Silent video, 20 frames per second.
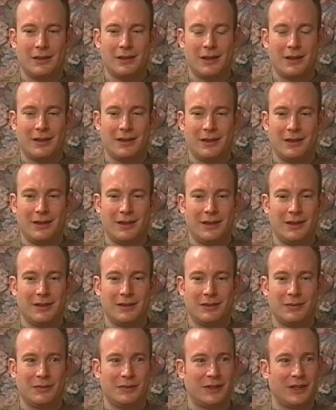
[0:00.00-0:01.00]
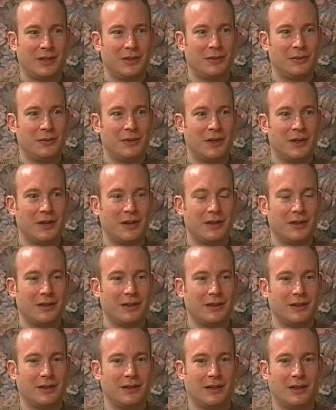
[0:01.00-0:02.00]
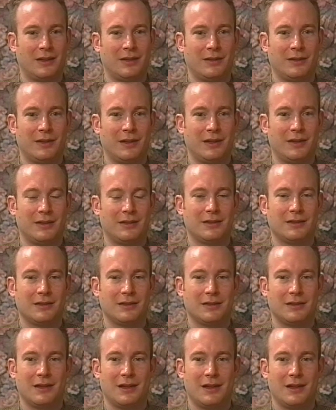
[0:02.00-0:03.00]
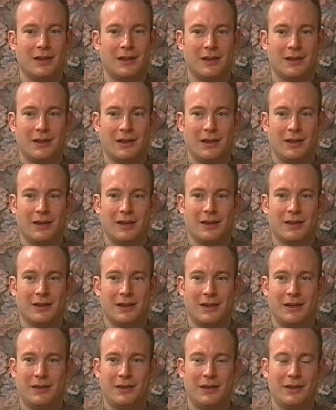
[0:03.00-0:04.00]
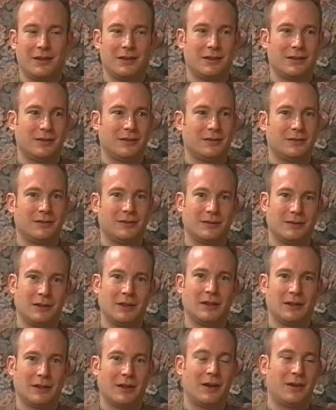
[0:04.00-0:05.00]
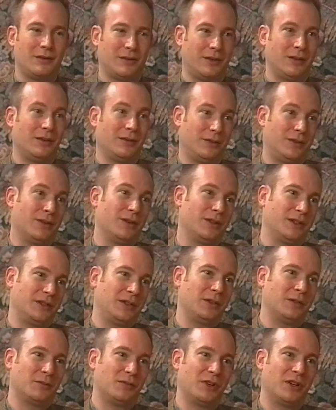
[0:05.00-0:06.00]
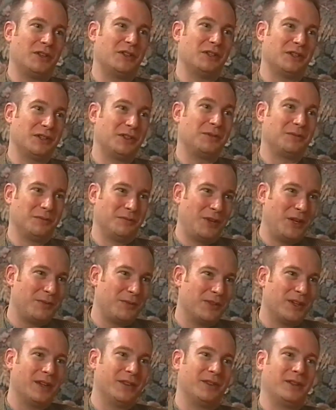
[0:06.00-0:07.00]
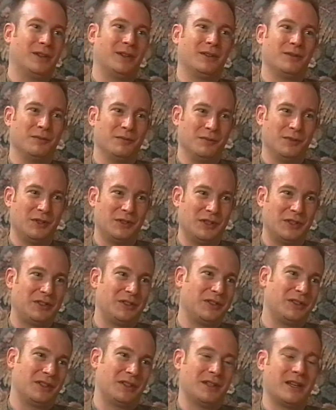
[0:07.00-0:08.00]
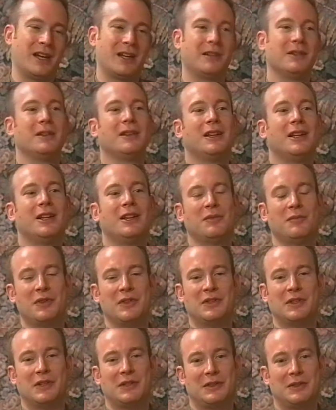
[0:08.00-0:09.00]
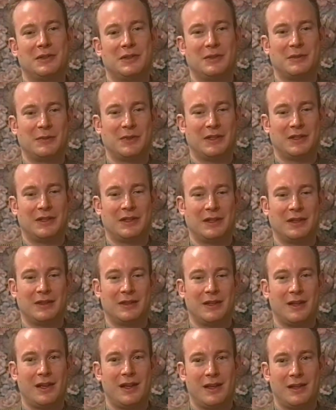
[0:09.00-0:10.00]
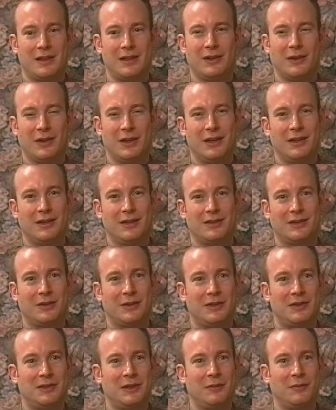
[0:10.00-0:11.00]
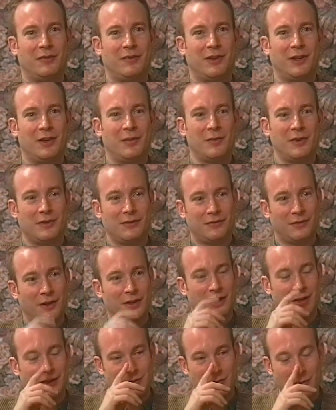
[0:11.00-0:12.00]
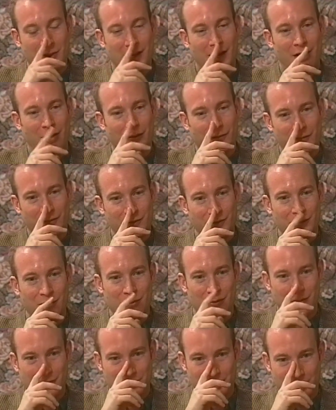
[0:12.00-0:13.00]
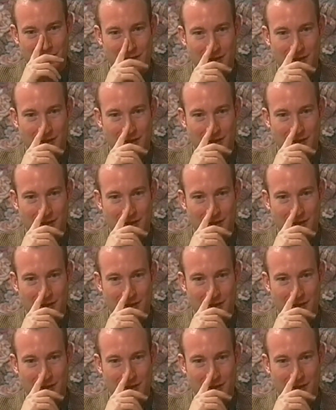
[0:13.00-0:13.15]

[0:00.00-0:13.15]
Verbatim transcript: I, I, think it's kind of weird. And it, I don't think, I think a lot of things, there are, there, of course, there are prejudiced people out there, musicians and not musicians, but, uh, you know, and it's always seemed fun to me, funny to me how few